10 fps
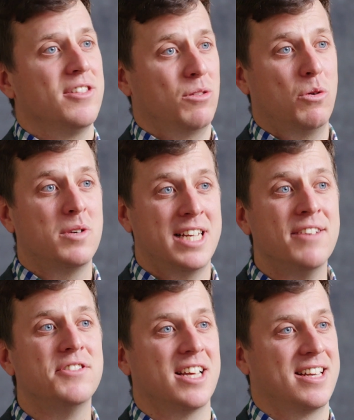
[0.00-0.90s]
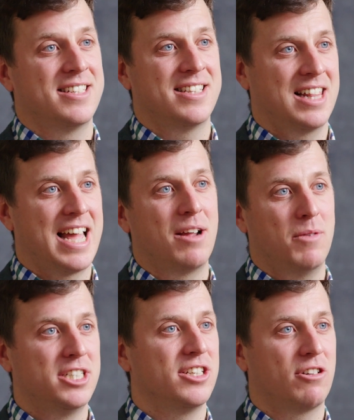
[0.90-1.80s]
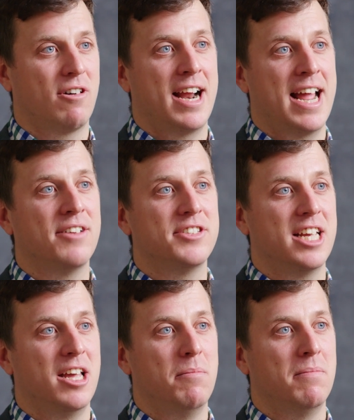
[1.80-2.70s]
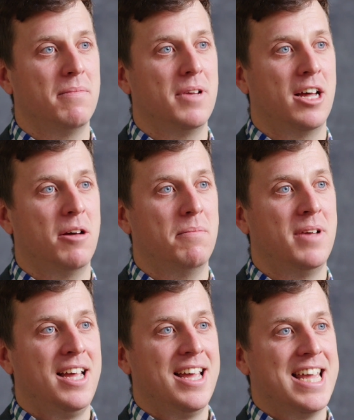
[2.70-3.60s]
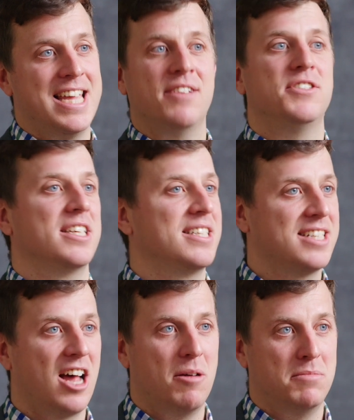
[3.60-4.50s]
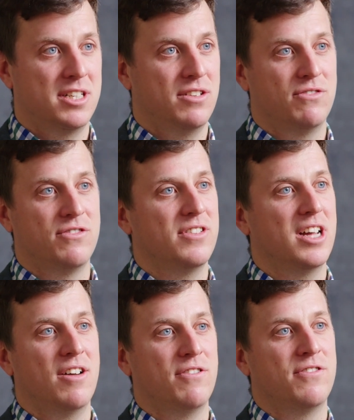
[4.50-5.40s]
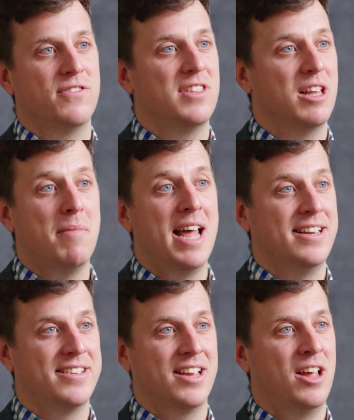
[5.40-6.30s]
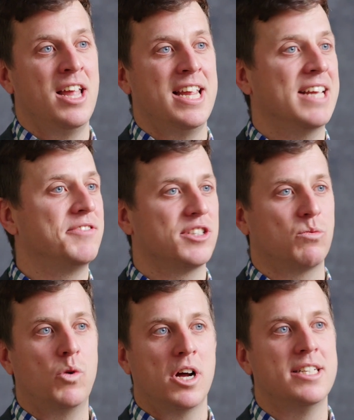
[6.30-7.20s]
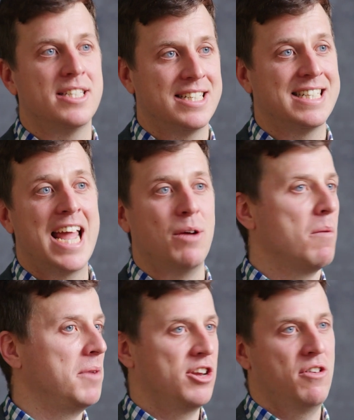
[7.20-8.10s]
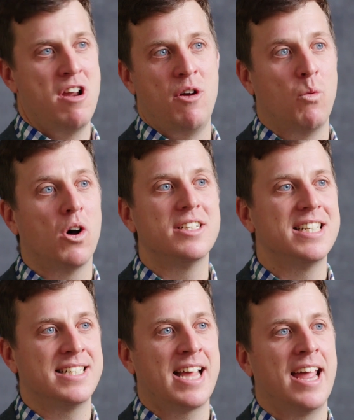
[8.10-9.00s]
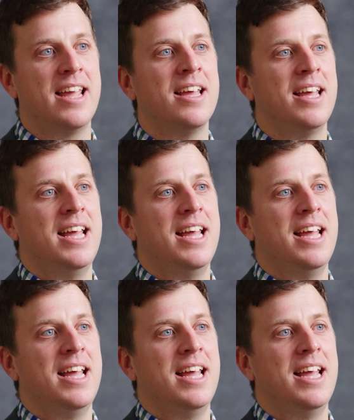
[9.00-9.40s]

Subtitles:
The Lord gives us the language to cry out to him. He gives us psalms of lament. He gives us words to say when we don't know what to say.